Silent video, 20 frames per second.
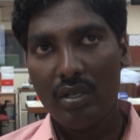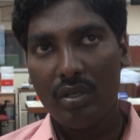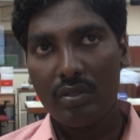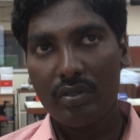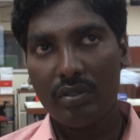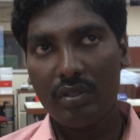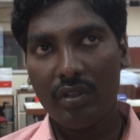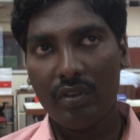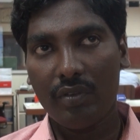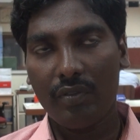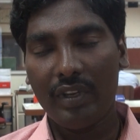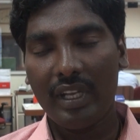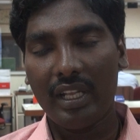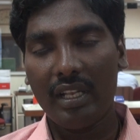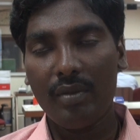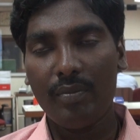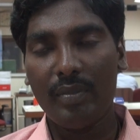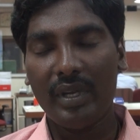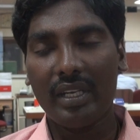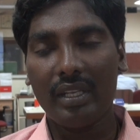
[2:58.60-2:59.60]
So
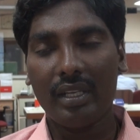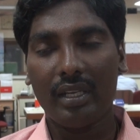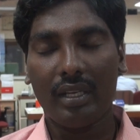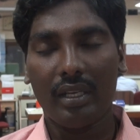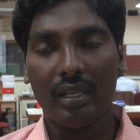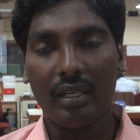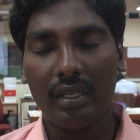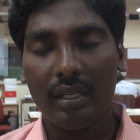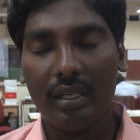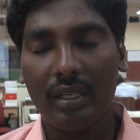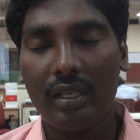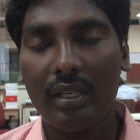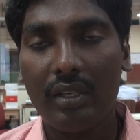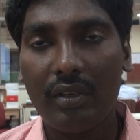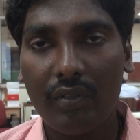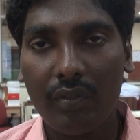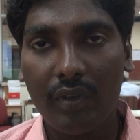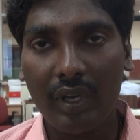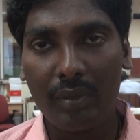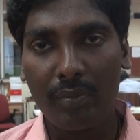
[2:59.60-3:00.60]
but
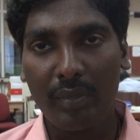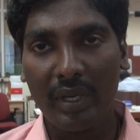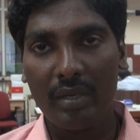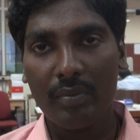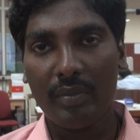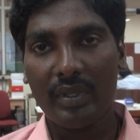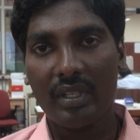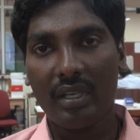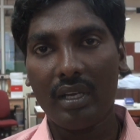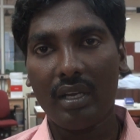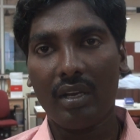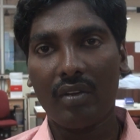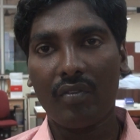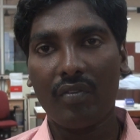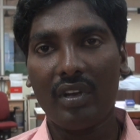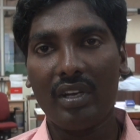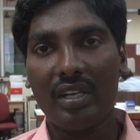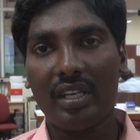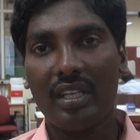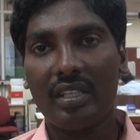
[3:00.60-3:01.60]
what might be the
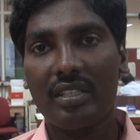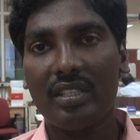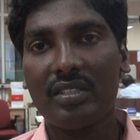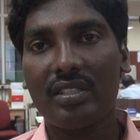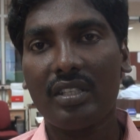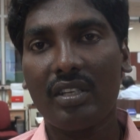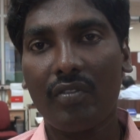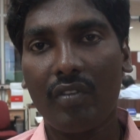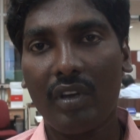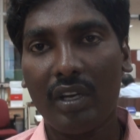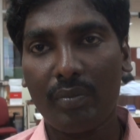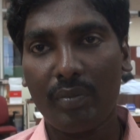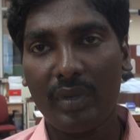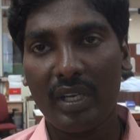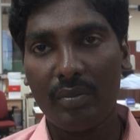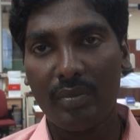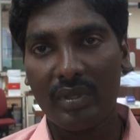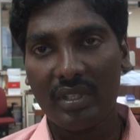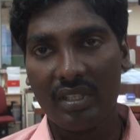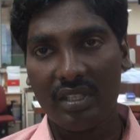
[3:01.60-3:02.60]
advantages and what
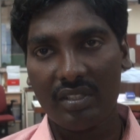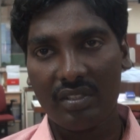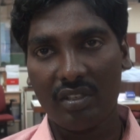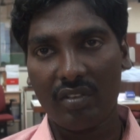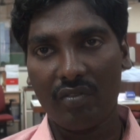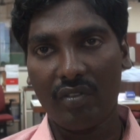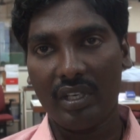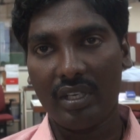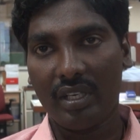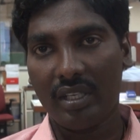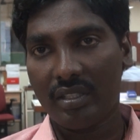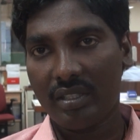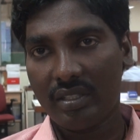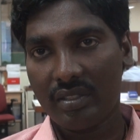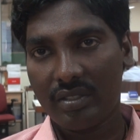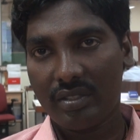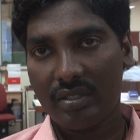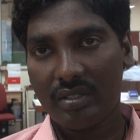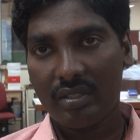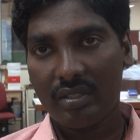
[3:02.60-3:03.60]
might be the disadvantages?